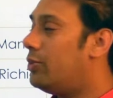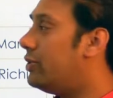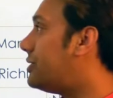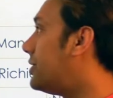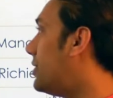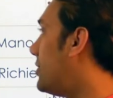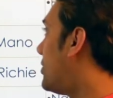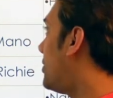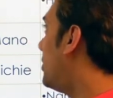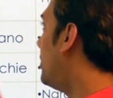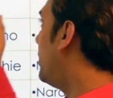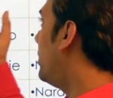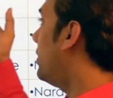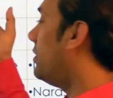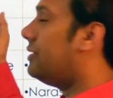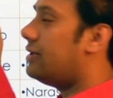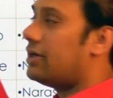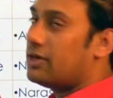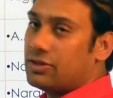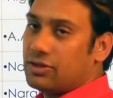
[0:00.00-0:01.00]
which is
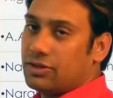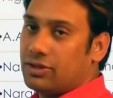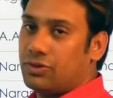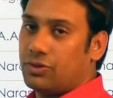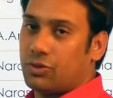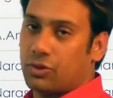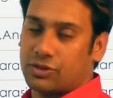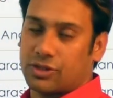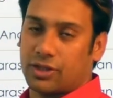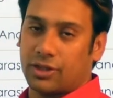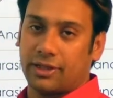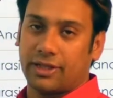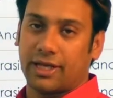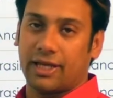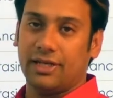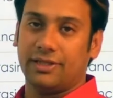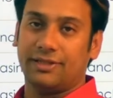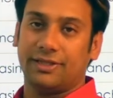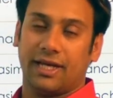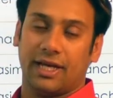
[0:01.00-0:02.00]
Rosen
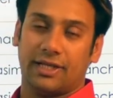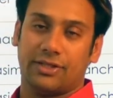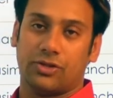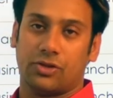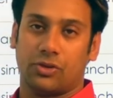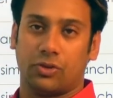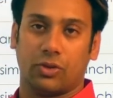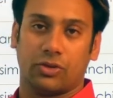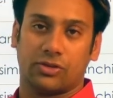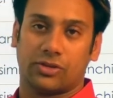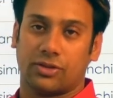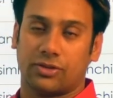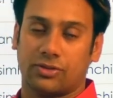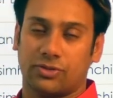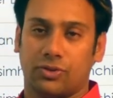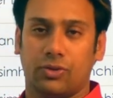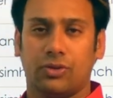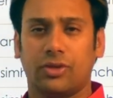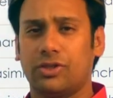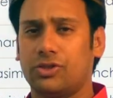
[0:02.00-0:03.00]
Kenneth H Rosen
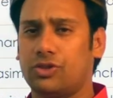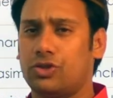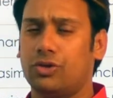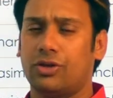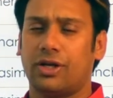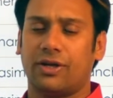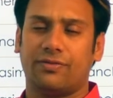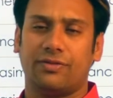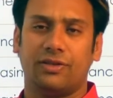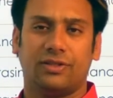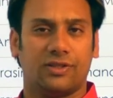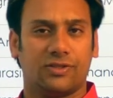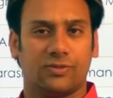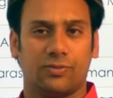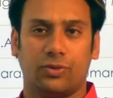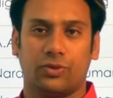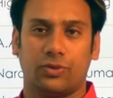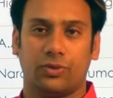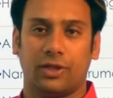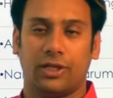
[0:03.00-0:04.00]
so you should refer this
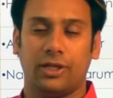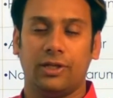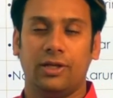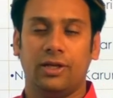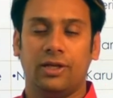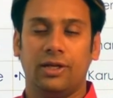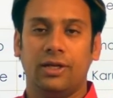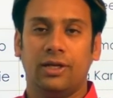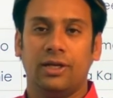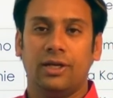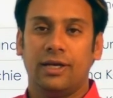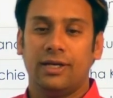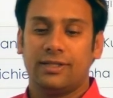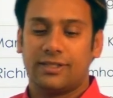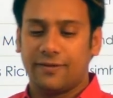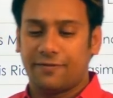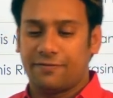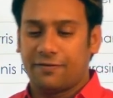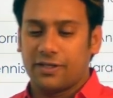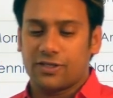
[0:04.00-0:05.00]
book only
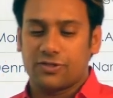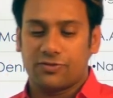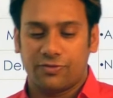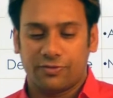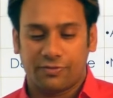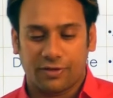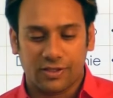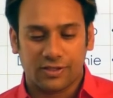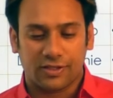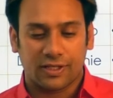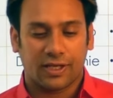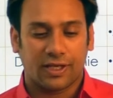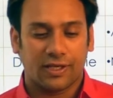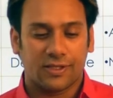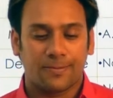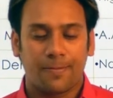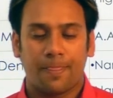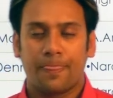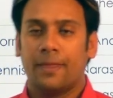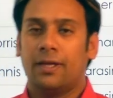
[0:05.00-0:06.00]
see first first thing
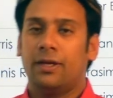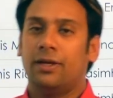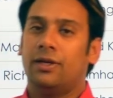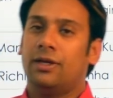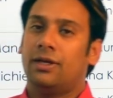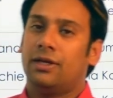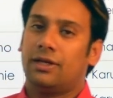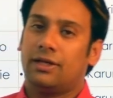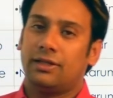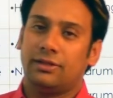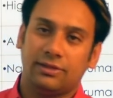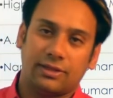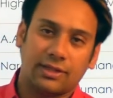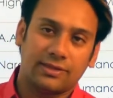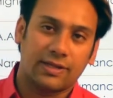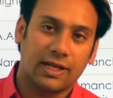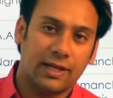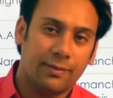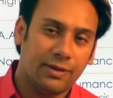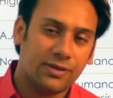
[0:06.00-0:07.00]
is the
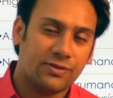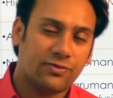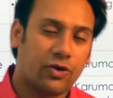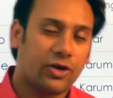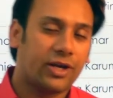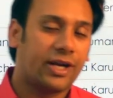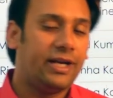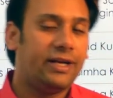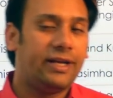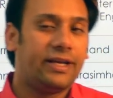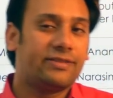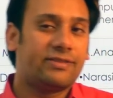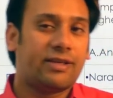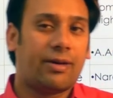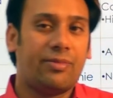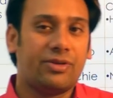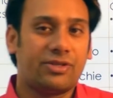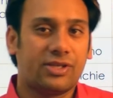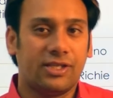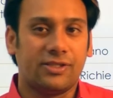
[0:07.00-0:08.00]
syllabus for gate
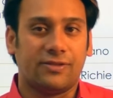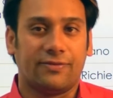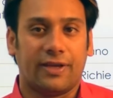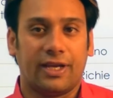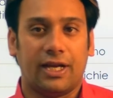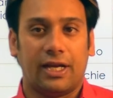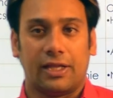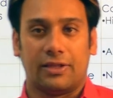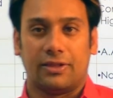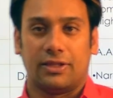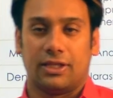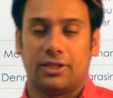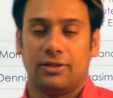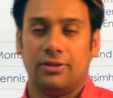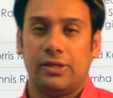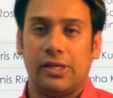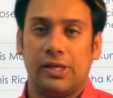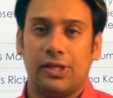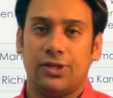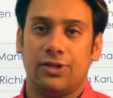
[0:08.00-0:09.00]
examination is very lengthy
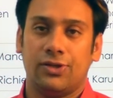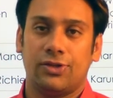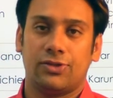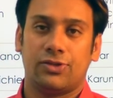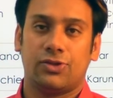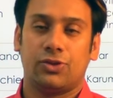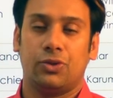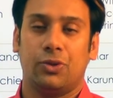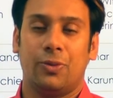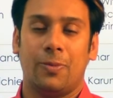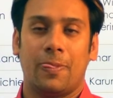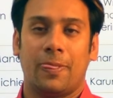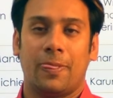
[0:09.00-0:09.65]
so